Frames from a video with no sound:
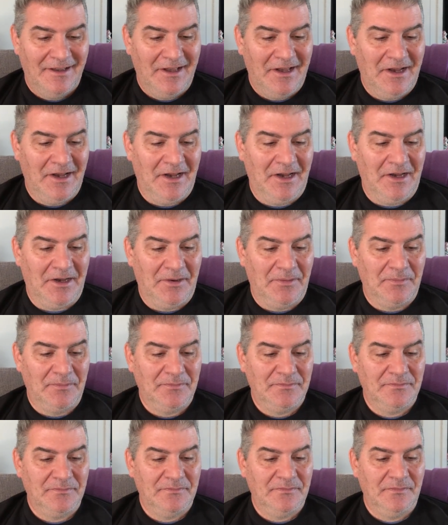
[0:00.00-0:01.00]

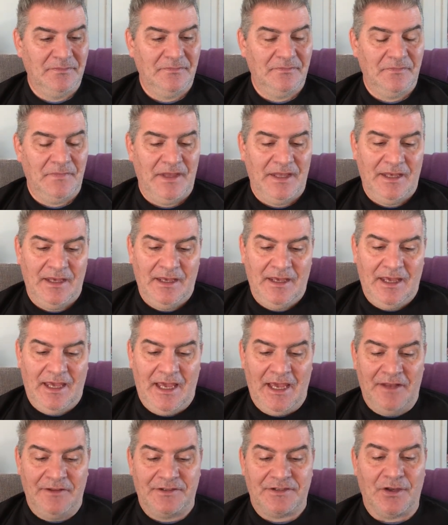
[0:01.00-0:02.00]

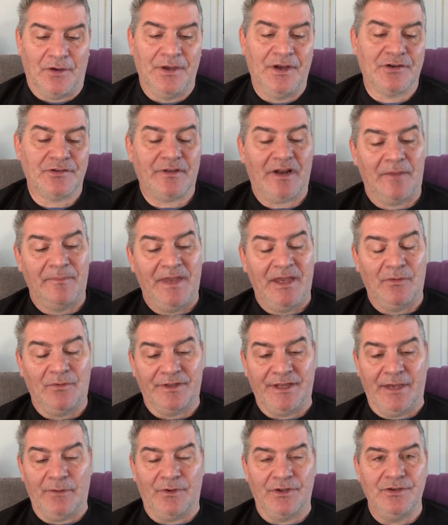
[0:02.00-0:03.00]
And so here's what I mean
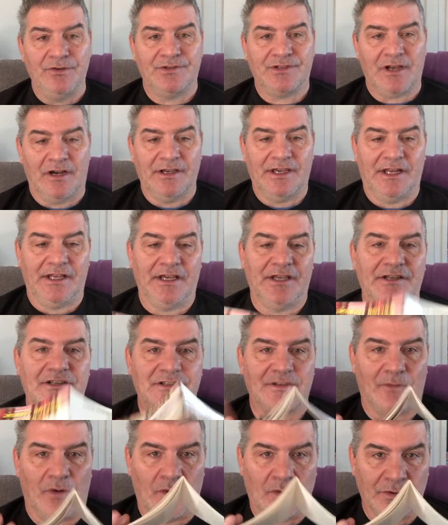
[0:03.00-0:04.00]
when you start getting into
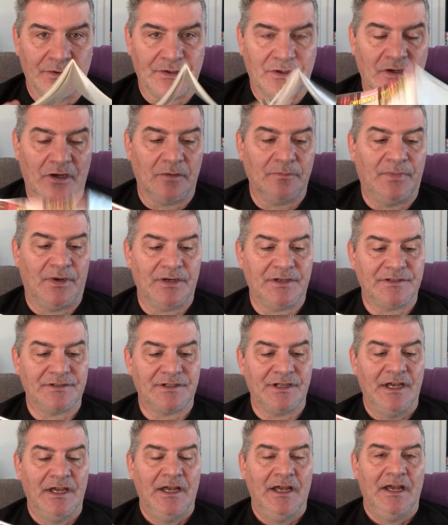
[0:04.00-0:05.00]
some older cookbooks.
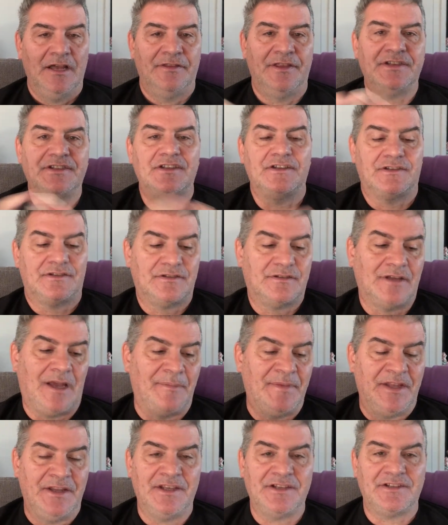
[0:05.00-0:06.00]
This is
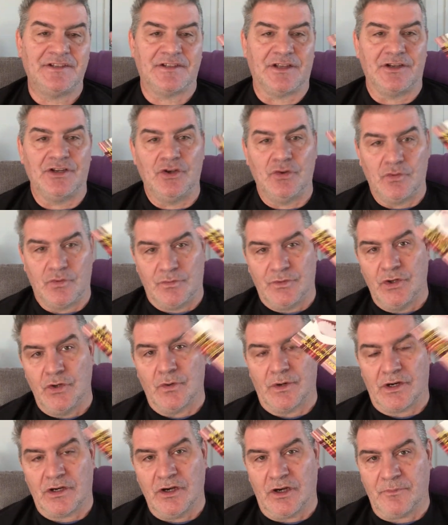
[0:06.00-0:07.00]
a
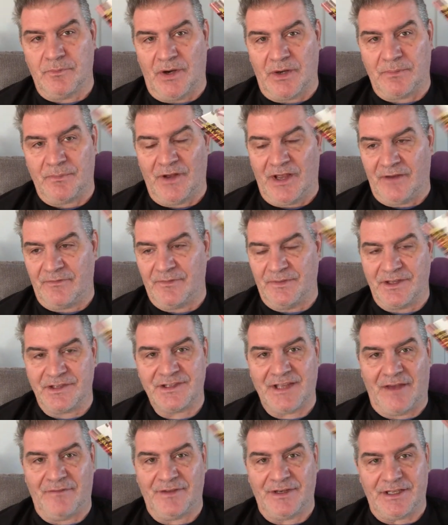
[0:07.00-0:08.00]
newer cookbook like from the
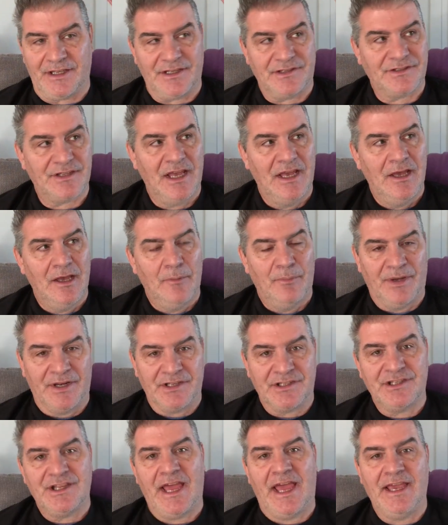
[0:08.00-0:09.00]
70s, but
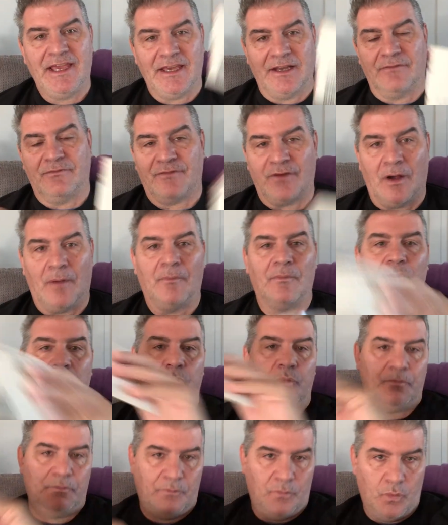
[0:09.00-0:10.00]
it's taken from
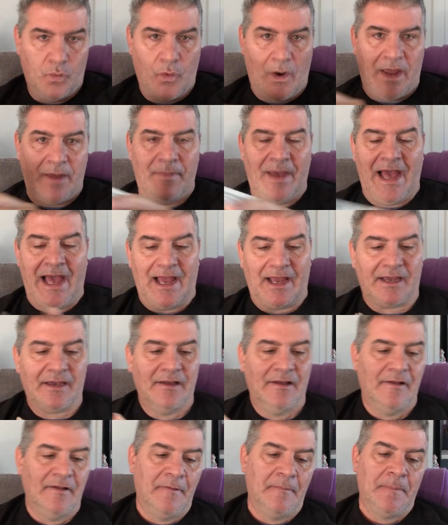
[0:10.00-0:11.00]
way back.
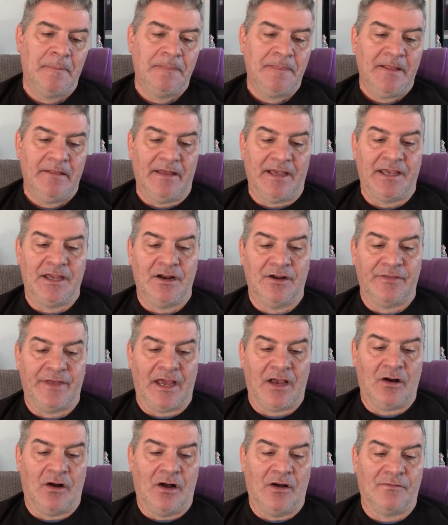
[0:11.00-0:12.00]
Like here they
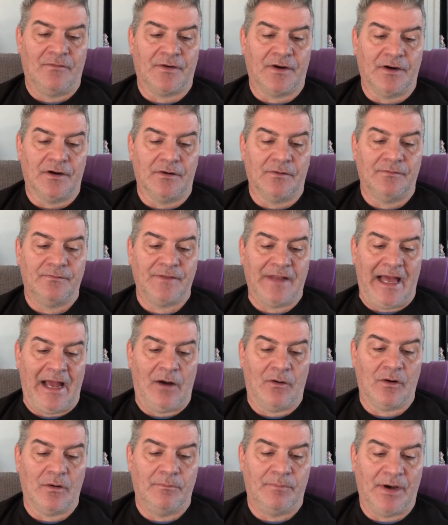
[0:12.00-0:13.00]
call for
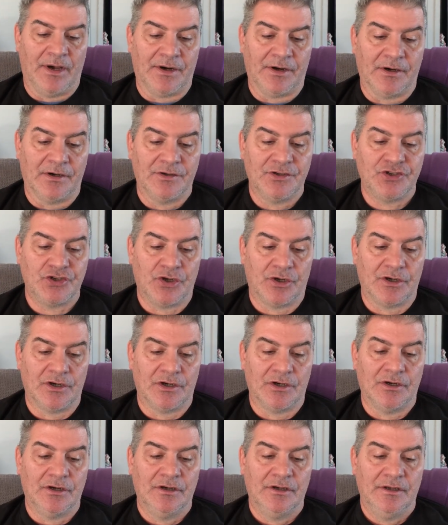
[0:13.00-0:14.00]
flour, butter,
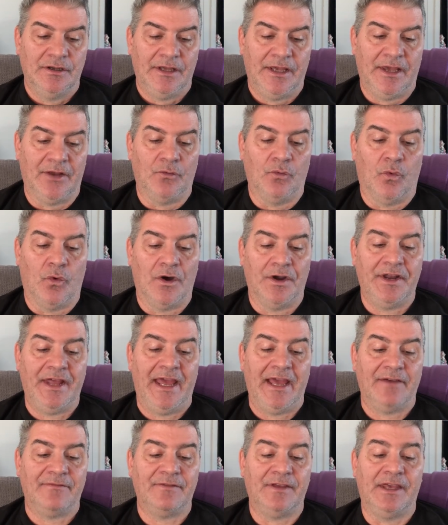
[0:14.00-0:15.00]
sugar, and
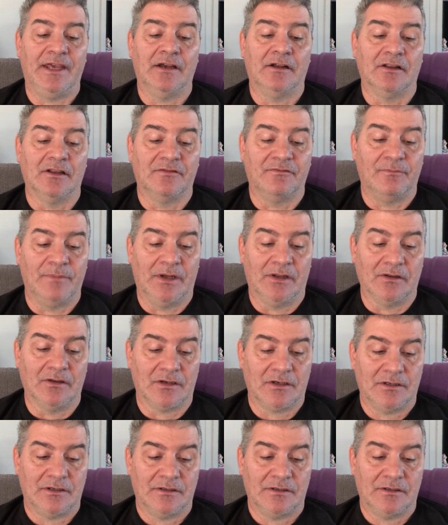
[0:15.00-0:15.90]
1/2 gill of milk.